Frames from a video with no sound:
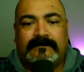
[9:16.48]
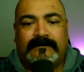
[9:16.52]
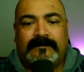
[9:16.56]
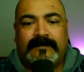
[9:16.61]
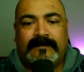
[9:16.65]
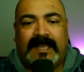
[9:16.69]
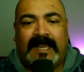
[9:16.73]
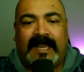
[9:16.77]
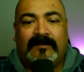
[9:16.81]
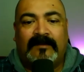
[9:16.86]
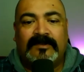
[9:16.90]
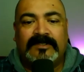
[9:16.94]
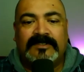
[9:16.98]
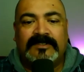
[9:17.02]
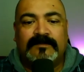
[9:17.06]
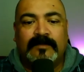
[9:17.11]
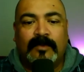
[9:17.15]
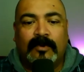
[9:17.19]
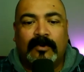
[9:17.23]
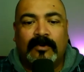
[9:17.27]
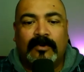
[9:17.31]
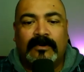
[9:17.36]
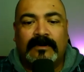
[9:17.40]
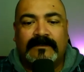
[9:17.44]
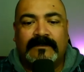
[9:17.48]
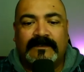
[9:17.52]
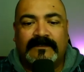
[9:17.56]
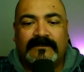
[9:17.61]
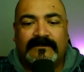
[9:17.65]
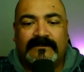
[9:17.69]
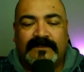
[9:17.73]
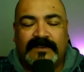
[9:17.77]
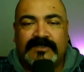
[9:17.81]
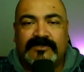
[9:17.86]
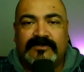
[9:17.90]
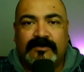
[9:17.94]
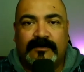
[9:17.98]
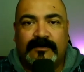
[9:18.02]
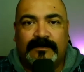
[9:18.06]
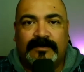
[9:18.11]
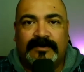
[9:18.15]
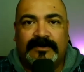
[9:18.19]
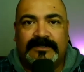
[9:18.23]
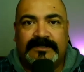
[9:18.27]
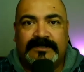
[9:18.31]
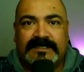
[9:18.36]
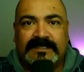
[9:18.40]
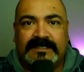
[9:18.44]
I was more of a visual
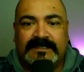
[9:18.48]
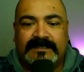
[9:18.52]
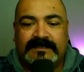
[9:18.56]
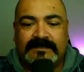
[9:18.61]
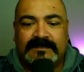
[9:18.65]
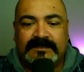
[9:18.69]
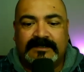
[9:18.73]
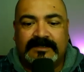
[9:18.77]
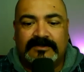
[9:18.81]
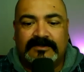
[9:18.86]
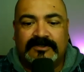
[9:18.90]
person.